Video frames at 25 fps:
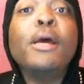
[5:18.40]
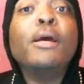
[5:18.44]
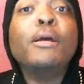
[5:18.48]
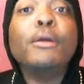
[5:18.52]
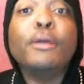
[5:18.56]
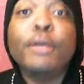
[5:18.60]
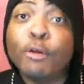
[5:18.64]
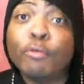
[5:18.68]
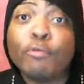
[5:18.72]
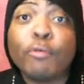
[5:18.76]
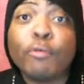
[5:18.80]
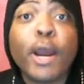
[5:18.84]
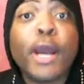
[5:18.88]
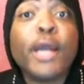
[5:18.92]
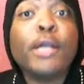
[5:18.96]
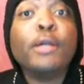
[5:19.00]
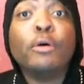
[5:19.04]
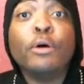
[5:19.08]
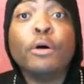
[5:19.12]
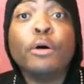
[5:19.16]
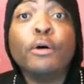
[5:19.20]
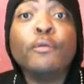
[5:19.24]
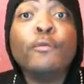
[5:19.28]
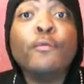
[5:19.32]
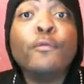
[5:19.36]
get right
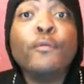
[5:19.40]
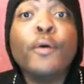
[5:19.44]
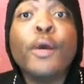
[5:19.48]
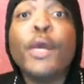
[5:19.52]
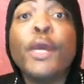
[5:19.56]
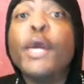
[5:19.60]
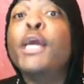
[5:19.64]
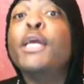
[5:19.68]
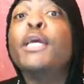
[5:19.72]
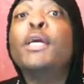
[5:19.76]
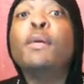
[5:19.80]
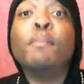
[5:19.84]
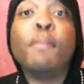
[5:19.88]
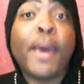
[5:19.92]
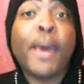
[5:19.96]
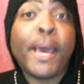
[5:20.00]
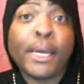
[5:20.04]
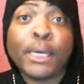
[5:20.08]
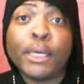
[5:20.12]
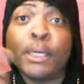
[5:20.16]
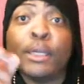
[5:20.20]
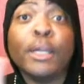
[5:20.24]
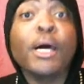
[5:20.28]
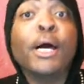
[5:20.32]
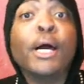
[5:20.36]
off, and get
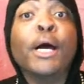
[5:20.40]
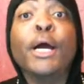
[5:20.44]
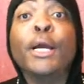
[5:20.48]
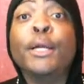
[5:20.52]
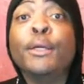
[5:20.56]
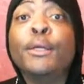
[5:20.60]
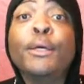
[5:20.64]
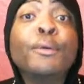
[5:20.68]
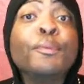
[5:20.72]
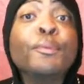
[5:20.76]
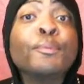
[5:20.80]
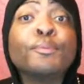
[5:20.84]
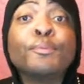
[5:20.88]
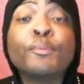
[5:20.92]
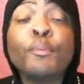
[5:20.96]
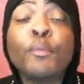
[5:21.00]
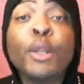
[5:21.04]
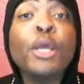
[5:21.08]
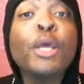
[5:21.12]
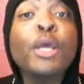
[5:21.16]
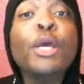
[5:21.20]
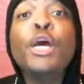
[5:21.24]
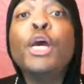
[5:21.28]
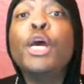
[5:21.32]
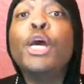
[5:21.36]
back in line.
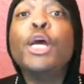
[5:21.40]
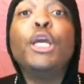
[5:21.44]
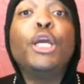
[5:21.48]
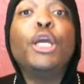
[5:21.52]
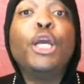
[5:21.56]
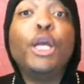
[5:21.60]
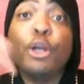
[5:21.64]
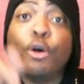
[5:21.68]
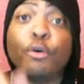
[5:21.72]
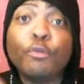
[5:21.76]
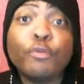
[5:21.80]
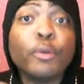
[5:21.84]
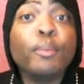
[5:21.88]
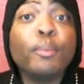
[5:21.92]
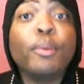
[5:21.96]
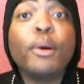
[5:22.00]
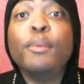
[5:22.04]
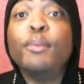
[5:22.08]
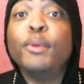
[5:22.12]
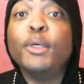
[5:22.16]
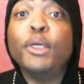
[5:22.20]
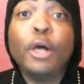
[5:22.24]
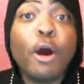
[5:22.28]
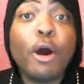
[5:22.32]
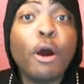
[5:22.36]
Get off the
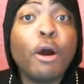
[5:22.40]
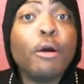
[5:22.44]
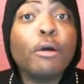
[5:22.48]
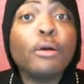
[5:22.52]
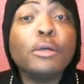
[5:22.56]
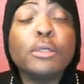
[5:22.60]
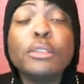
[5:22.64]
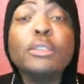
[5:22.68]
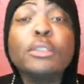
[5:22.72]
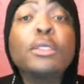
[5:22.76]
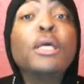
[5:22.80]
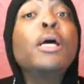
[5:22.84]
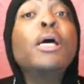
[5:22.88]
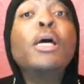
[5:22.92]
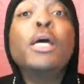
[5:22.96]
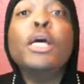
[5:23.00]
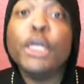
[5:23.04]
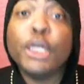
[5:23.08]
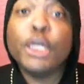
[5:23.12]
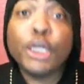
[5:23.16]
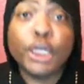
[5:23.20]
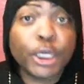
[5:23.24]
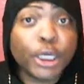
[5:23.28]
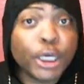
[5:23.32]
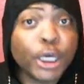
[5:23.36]
bumper cars,
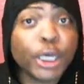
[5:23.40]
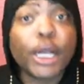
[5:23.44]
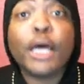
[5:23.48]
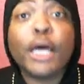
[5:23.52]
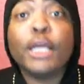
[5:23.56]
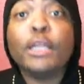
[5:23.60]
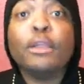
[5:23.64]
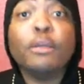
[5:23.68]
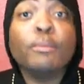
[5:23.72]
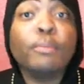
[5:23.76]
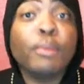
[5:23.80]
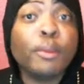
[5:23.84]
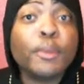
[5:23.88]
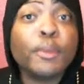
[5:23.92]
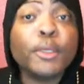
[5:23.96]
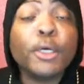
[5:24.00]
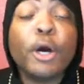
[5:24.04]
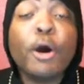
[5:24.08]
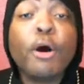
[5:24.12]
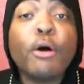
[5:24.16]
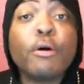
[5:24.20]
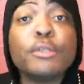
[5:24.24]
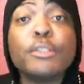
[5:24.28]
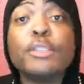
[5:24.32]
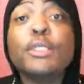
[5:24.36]
get out the bumper
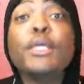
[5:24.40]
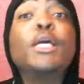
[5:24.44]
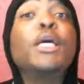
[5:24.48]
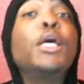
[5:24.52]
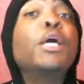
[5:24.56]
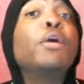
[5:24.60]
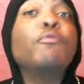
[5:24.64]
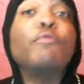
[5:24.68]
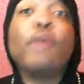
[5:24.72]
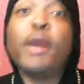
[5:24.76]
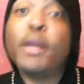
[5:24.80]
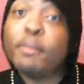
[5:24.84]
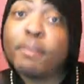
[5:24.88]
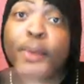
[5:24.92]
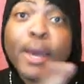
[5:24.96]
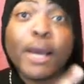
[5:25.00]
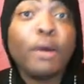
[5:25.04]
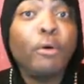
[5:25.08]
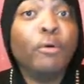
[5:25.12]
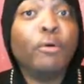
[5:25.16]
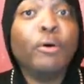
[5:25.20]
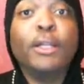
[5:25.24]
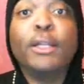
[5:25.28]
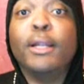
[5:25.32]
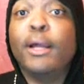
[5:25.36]
cars, and get right
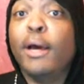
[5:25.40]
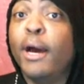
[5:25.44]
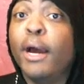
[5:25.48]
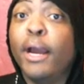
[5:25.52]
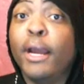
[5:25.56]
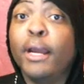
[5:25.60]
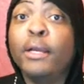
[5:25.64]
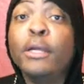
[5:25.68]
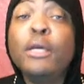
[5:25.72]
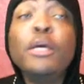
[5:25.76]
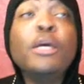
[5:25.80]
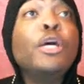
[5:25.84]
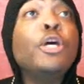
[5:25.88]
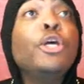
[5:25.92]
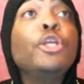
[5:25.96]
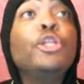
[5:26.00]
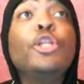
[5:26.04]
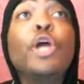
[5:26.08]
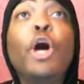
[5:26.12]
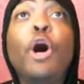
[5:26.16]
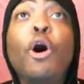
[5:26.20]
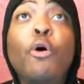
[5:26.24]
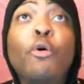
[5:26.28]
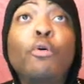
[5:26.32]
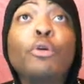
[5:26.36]
back on line.
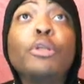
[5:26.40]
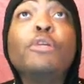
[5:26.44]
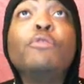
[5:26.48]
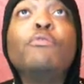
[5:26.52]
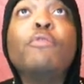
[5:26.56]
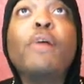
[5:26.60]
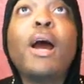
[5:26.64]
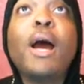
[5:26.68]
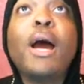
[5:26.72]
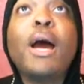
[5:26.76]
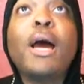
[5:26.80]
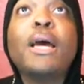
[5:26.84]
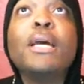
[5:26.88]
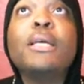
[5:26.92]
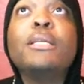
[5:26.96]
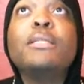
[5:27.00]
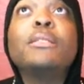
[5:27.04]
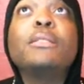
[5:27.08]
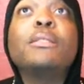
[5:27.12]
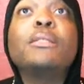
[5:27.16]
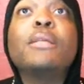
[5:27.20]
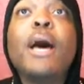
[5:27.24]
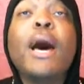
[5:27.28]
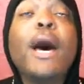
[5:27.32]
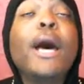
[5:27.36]
The only
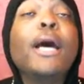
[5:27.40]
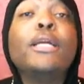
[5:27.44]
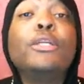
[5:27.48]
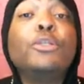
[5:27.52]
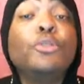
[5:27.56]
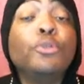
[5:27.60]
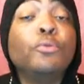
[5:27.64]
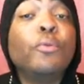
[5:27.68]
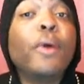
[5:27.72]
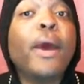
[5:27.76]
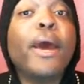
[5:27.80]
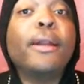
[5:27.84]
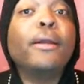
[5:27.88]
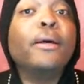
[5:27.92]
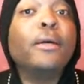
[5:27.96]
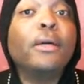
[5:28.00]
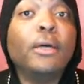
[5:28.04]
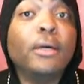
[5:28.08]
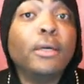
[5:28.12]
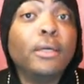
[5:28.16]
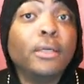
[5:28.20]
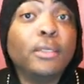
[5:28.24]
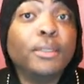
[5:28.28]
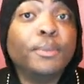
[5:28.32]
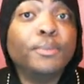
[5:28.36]
rides I do at
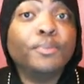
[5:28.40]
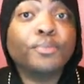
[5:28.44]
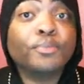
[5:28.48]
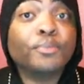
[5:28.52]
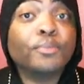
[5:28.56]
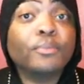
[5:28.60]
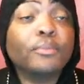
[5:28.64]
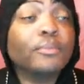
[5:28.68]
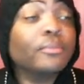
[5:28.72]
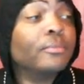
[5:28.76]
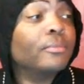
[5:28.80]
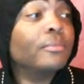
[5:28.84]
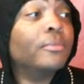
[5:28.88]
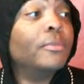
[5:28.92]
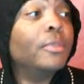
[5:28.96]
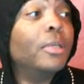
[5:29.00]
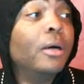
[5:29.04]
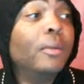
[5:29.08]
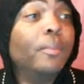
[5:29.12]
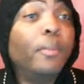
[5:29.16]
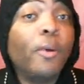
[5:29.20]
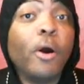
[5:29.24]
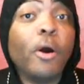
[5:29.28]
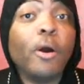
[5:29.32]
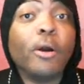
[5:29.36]
a
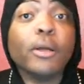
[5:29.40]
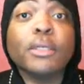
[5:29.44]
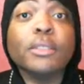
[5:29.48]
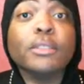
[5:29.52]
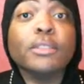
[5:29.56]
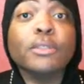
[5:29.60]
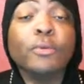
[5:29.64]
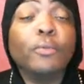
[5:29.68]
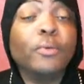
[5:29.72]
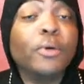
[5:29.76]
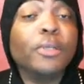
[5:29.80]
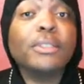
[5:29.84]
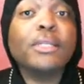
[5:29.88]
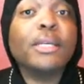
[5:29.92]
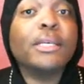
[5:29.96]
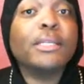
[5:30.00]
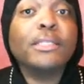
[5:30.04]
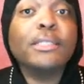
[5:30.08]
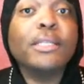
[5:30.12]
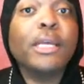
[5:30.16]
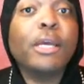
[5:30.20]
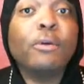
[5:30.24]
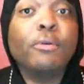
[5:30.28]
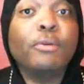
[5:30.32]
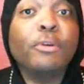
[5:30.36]
park is the ones that
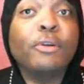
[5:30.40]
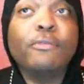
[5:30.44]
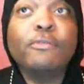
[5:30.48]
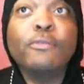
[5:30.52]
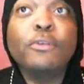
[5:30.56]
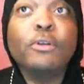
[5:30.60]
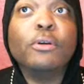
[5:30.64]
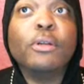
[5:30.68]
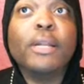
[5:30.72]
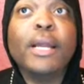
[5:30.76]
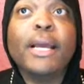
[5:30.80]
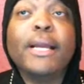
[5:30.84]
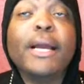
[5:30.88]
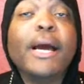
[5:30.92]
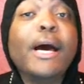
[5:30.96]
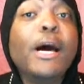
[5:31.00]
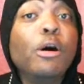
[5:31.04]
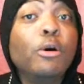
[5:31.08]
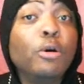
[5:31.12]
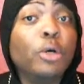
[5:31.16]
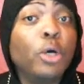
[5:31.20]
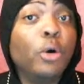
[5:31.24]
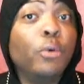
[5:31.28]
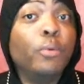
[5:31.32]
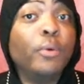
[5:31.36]
stay on the floor. Like,
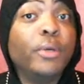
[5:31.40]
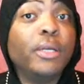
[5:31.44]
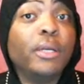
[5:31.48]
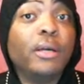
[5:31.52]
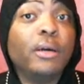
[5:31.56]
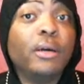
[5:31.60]
I'll go